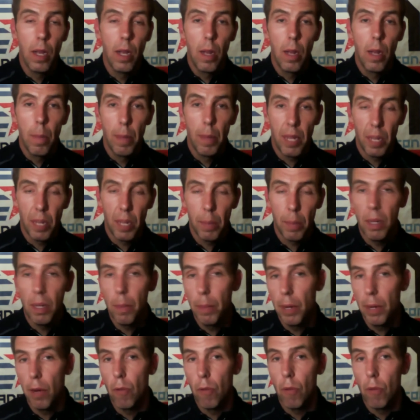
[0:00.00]
Becoming a
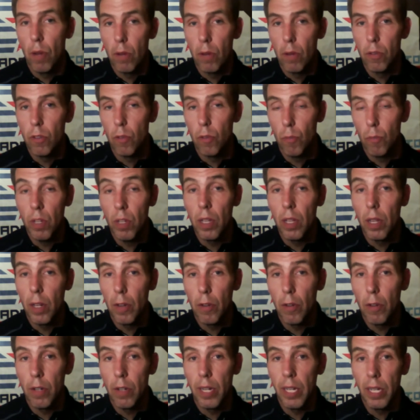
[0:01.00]
better runner is a real
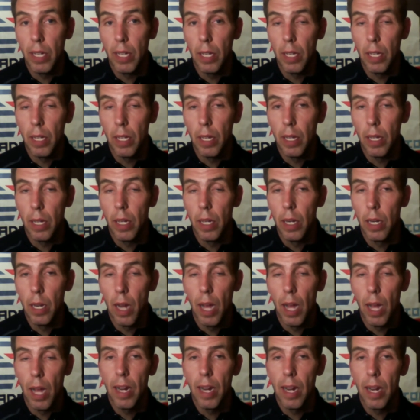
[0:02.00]
undertaking, and
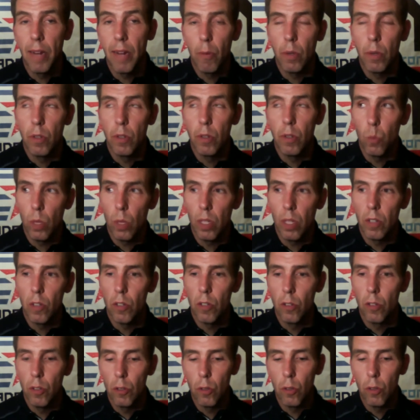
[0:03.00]
not everyone is willing to
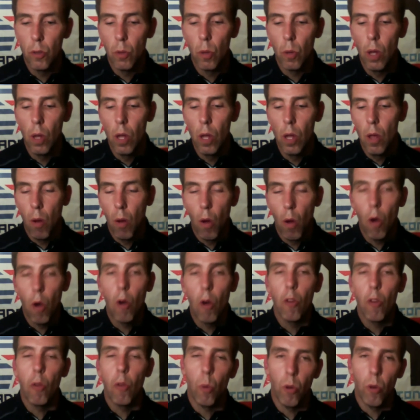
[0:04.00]
do
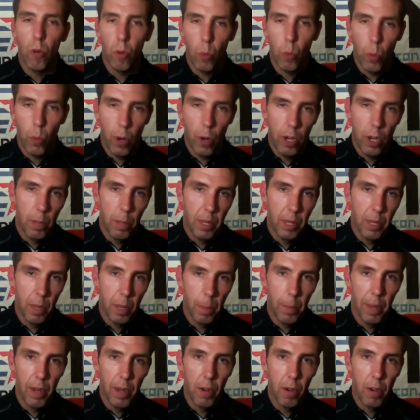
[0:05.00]
all the work required to become
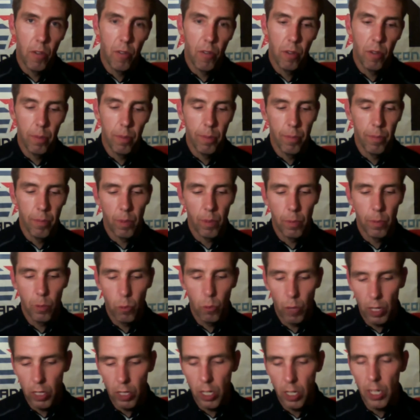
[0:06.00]
better, from
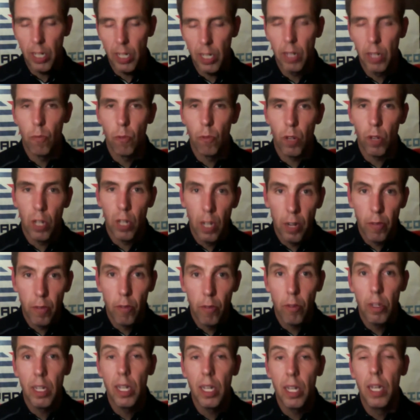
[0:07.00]
stretching and
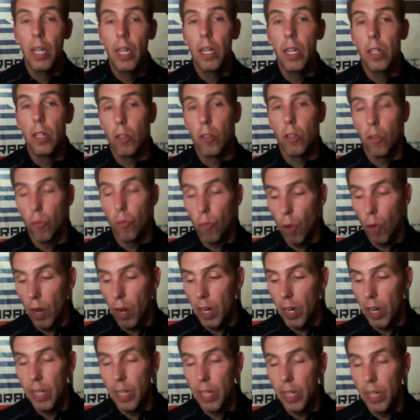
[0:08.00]
recovery to the
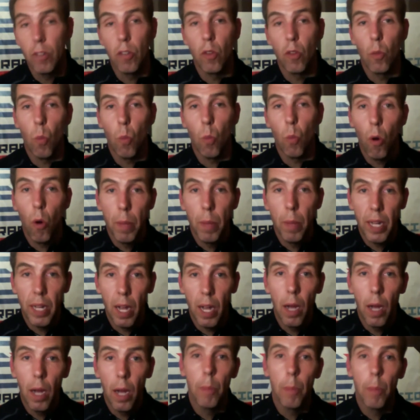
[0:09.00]
running to the warming
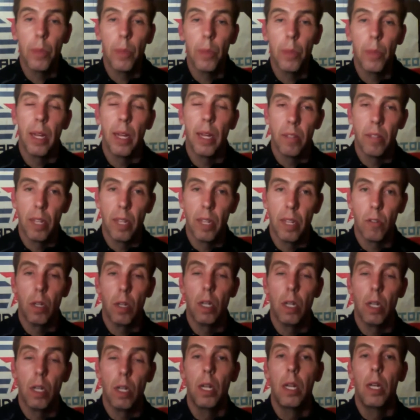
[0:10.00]
up,
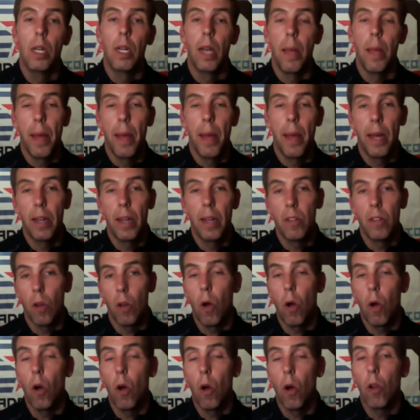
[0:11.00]
etc. And that is an
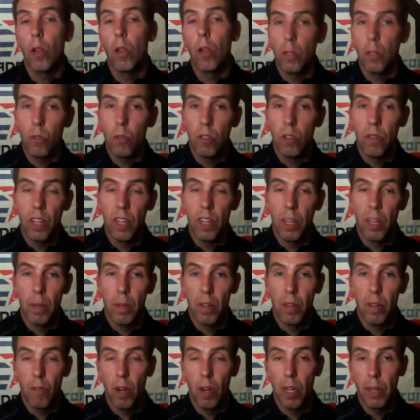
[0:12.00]
all-inclusive
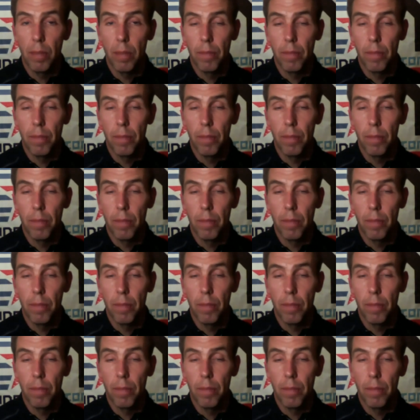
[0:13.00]
element of running.